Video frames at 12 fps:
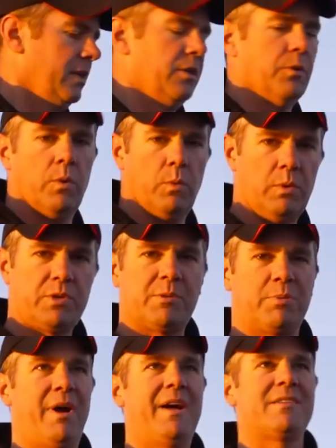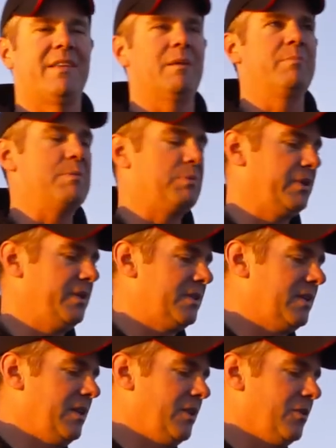You know, what will surprise a lot of people
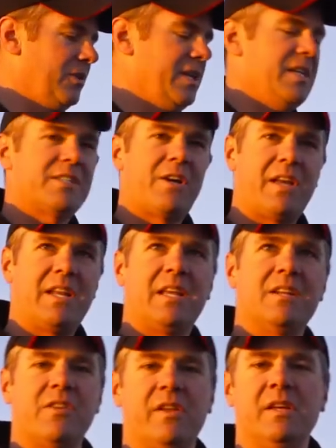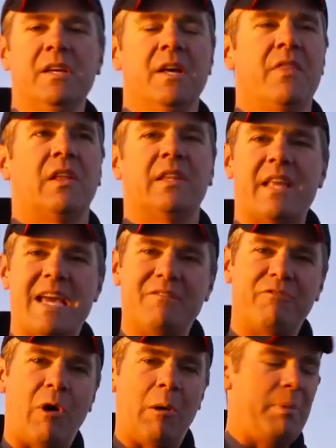is, you know, you start getting into the late
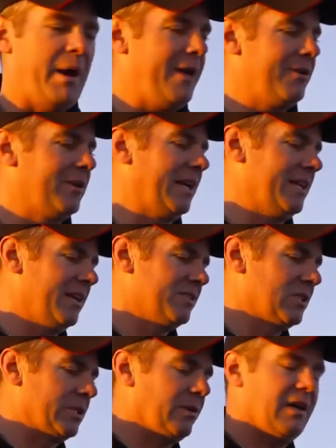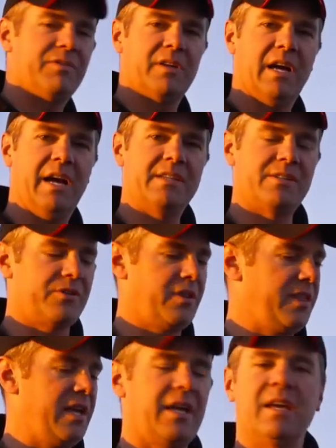fall pattern like this, and so often guys start to
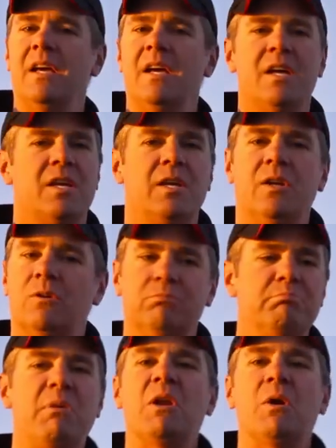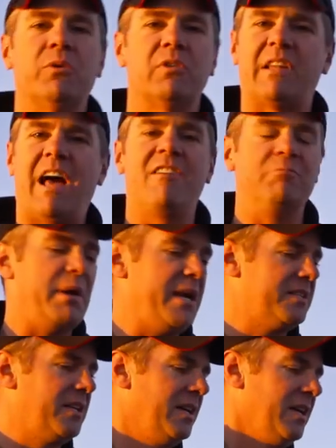think, you know, minnows, live
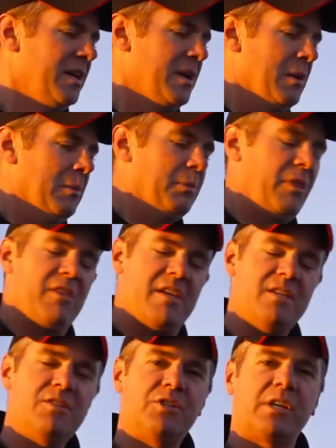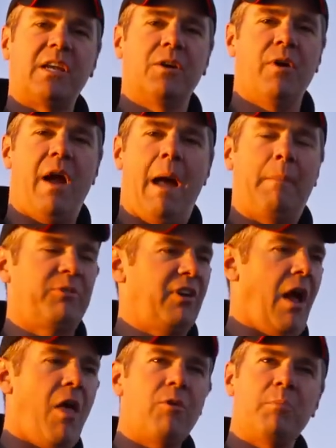bait. But these jigging wraps and
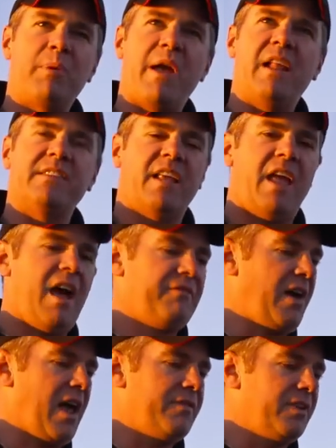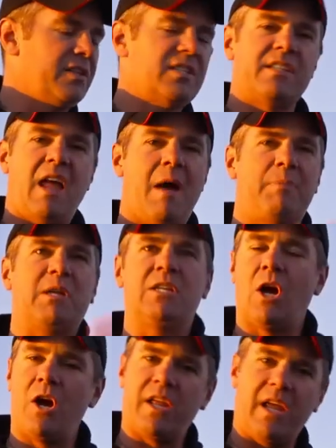other baits that have kind of a snapping,
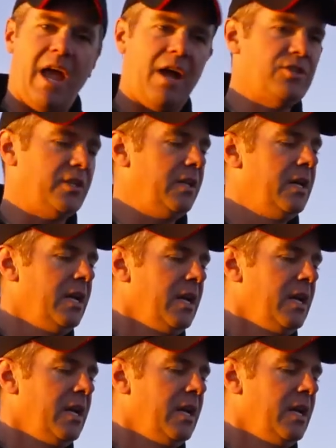darting action